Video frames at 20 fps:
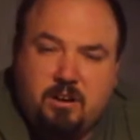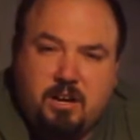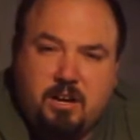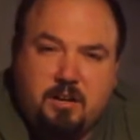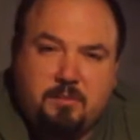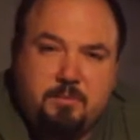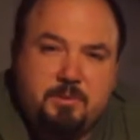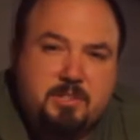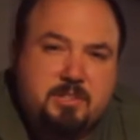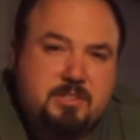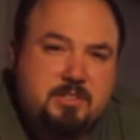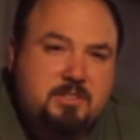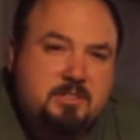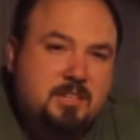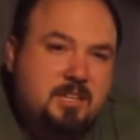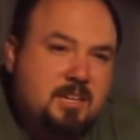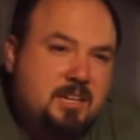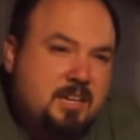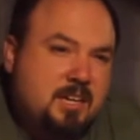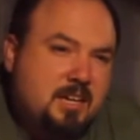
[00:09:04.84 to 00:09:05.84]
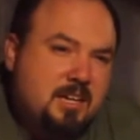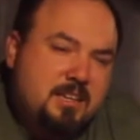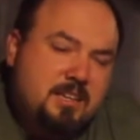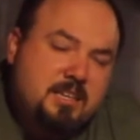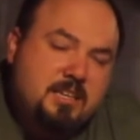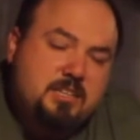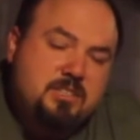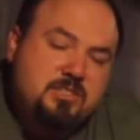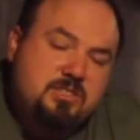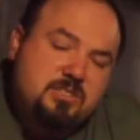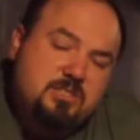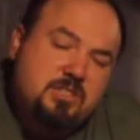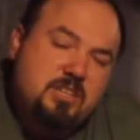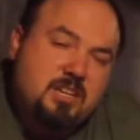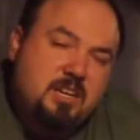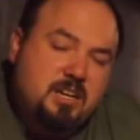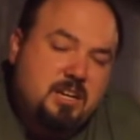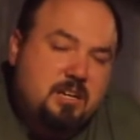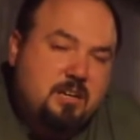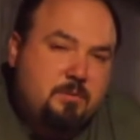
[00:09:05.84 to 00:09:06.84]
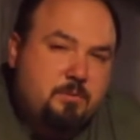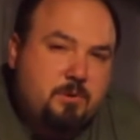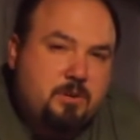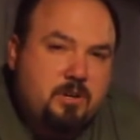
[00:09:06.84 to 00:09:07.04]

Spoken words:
on because I think it's just going to end up